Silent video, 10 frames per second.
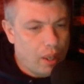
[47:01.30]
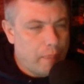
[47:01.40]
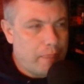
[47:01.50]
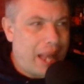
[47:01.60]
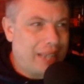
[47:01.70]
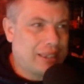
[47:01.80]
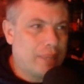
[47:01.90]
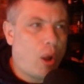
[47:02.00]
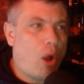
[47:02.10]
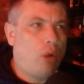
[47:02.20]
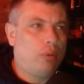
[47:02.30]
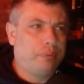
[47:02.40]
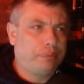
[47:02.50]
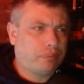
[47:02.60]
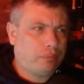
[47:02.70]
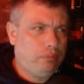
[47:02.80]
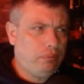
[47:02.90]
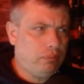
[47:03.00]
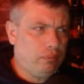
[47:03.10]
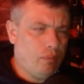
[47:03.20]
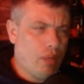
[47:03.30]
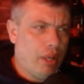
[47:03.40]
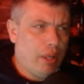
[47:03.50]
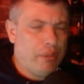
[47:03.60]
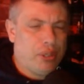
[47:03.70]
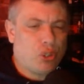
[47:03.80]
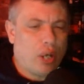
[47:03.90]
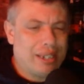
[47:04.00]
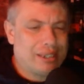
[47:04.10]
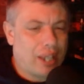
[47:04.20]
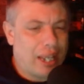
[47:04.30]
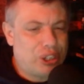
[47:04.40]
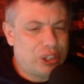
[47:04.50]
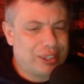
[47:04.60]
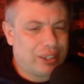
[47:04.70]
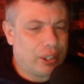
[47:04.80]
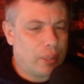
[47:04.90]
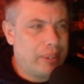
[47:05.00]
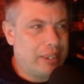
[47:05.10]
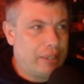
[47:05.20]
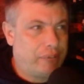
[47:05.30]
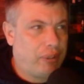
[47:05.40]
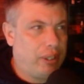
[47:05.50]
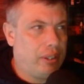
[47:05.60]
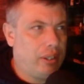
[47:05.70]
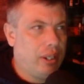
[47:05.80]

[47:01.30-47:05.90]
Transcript: Basketball, the translation's a little bit different,